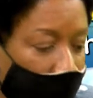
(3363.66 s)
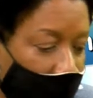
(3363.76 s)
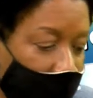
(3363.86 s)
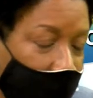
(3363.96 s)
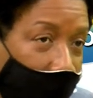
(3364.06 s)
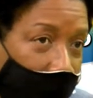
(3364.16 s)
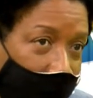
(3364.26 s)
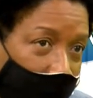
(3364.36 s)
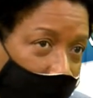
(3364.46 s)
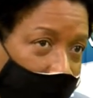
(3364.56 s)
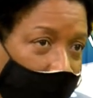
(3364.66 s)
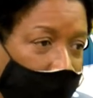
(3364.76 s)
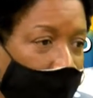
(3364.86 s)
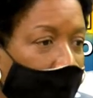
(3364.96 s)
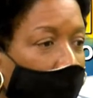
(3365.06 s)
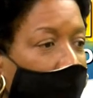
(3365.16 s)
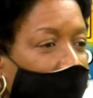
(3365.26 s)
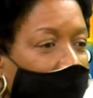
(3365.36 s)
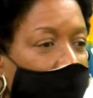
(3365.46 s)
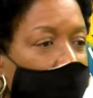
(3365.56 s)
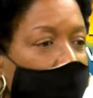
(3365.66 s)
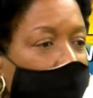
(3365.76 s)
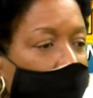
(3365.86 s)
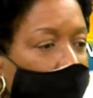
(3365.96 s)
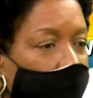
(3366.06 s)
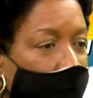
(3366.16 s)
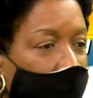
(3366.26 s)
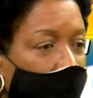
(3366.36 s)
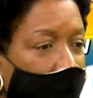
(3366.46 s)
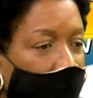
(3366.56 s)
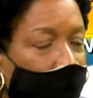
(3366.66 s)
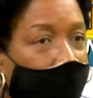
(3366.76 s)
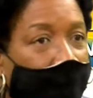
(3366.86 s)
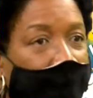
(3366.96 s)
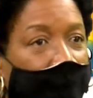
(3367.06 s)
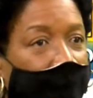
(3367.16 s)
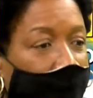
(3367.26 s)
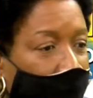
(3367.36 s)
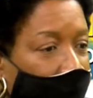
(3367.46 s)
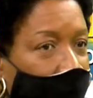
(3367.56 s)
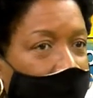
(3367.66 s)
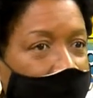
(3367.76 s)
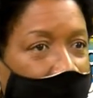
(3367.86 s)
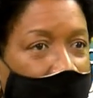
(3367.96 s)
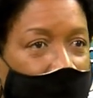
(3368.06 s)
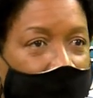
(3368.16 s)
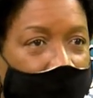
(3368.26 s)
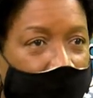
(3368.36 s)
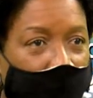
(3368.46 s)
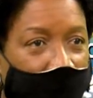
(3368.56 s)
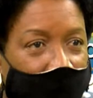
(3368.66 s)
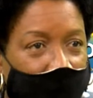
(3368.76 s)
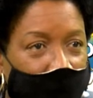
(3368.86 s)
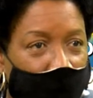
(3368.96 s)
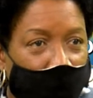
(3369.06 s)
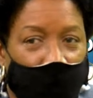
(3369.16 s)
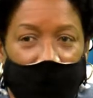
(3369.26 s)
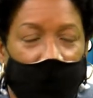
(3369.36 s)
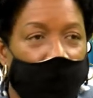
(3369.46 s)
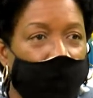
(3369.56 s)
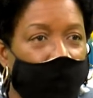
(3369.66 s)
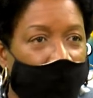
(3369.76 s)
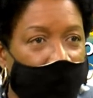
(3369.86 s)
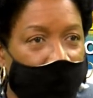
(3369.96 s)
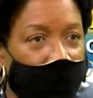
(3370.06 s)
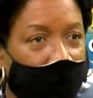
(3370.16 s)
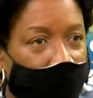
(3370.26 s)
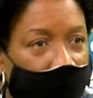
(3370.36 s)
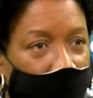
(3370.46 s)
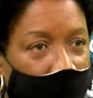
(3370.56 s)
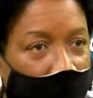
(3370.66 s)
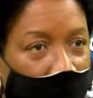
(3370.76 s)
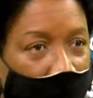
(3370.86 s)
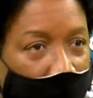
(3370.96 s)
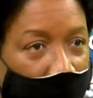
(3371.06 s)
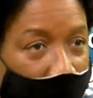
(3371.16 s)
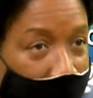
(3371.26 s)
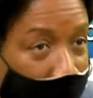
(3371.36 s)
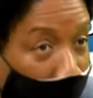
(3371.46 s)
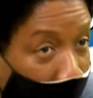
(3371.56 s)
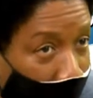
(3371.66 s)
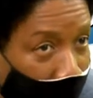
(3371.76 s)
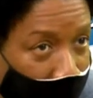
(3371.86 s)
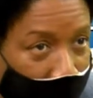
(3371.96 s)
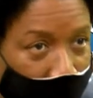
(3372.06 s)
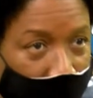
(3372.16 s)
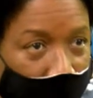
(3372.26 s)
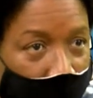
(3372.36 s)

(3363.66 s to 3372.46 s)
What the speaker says: sign, pass to Mr. Rene. He signs, he passes to you, and then you release. Mm-hmm. That's a process.